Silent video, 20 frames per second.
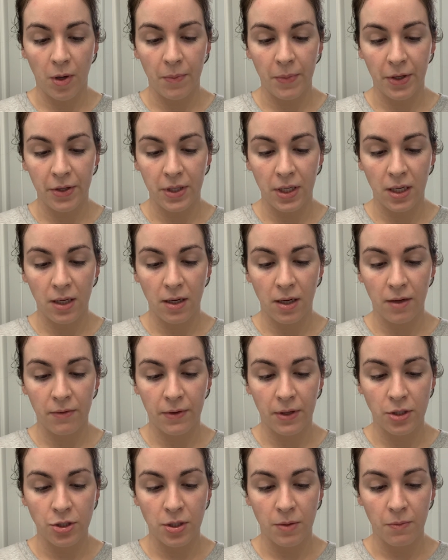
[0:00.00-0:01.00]
building
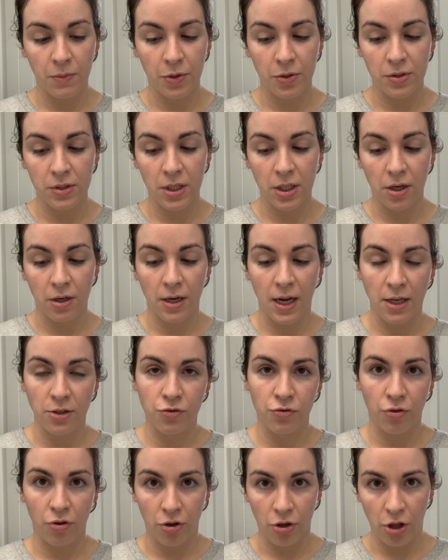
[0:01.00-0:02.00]
coverage and boosting your
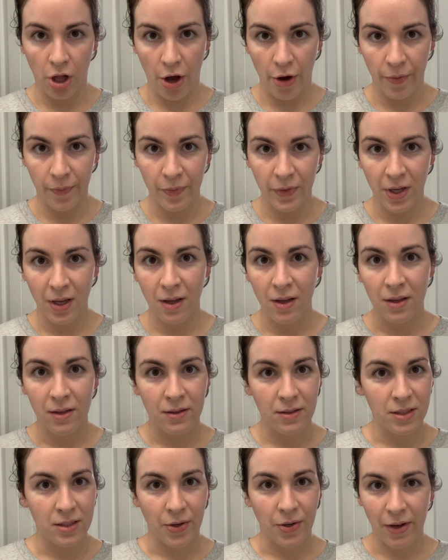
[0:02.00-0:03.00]
natural glow.
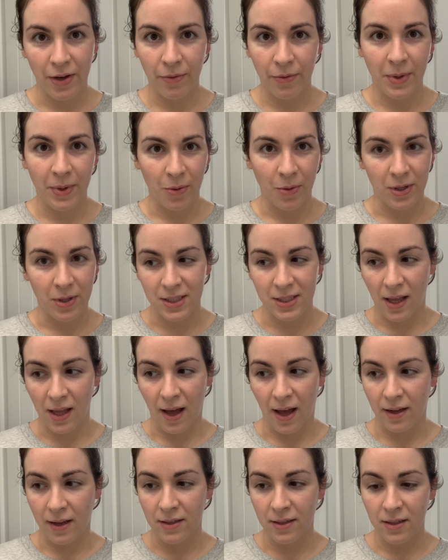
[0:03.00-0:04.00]
So everybody wants
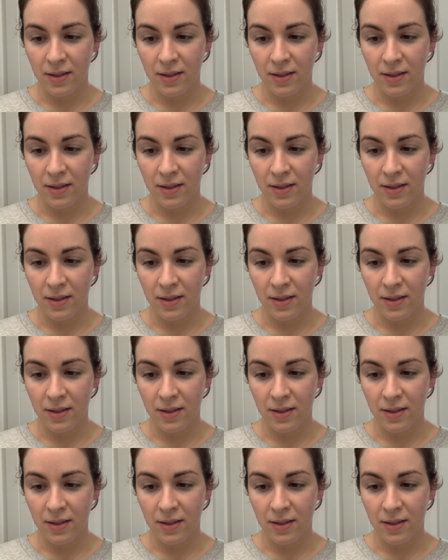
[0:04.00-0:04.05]
that.